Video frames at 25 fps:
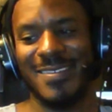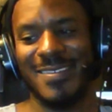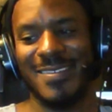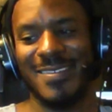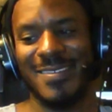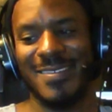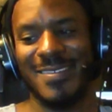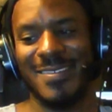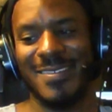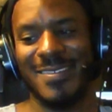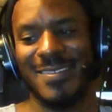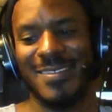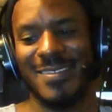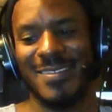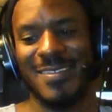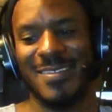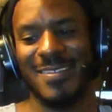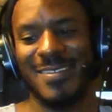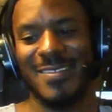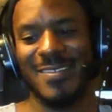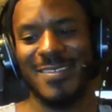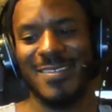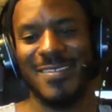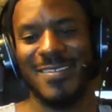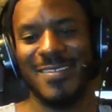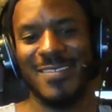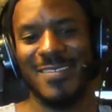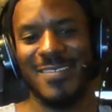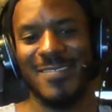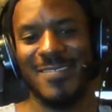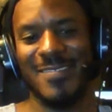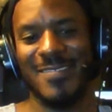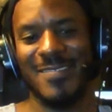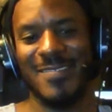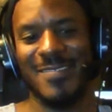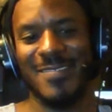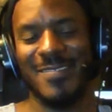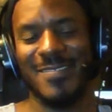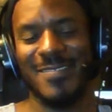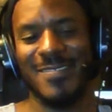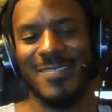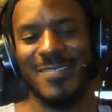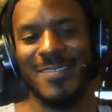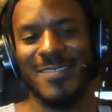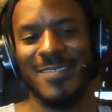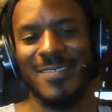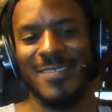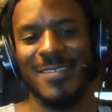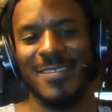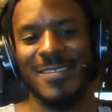
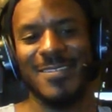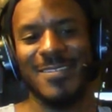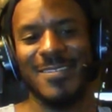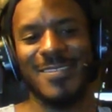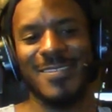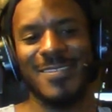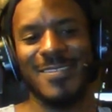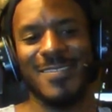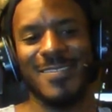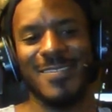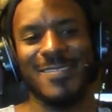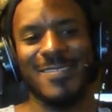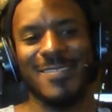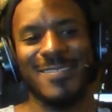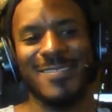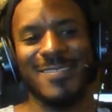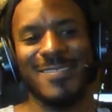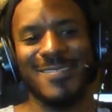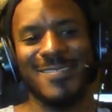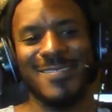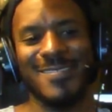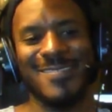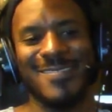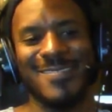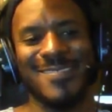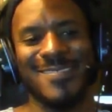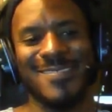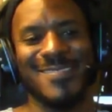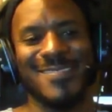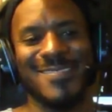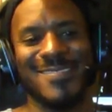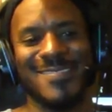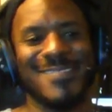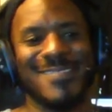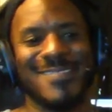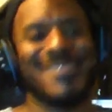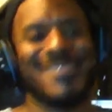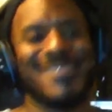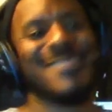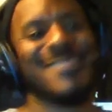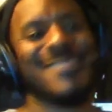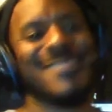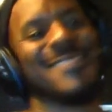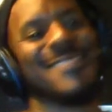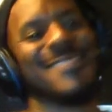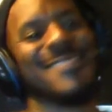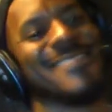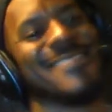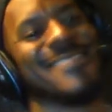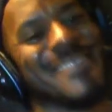
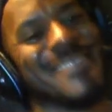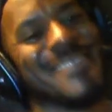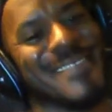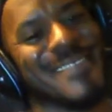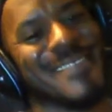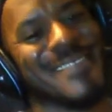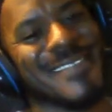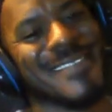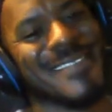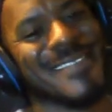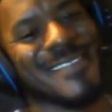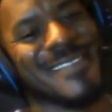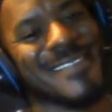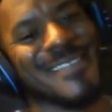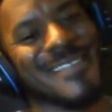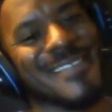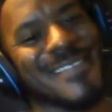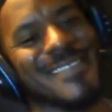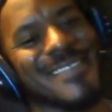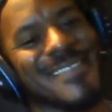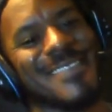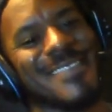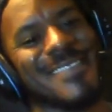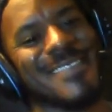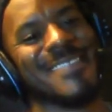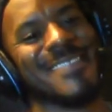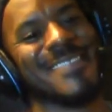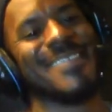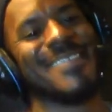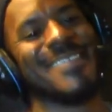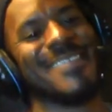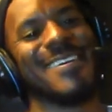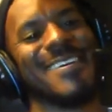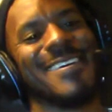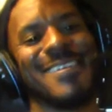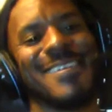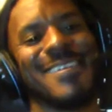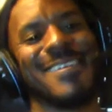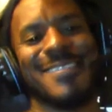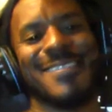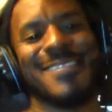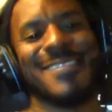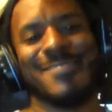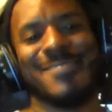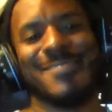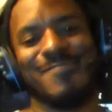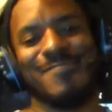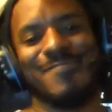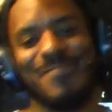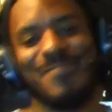
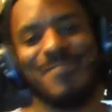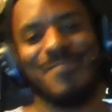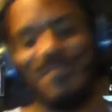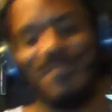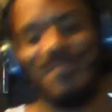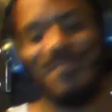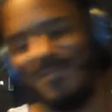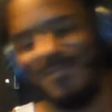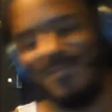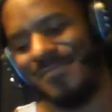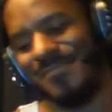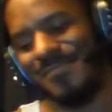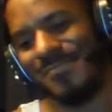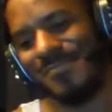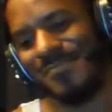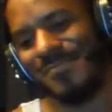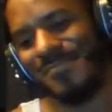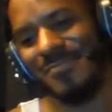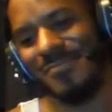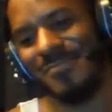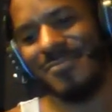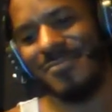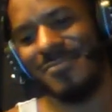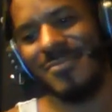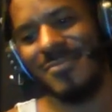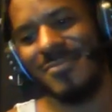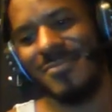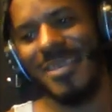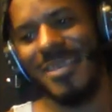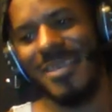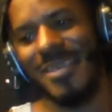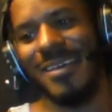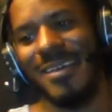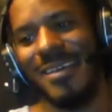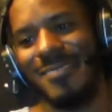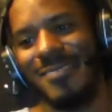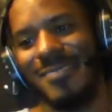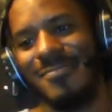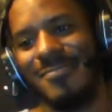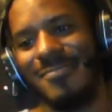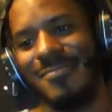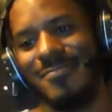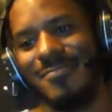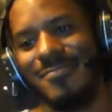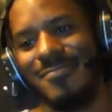The person shown says nothing.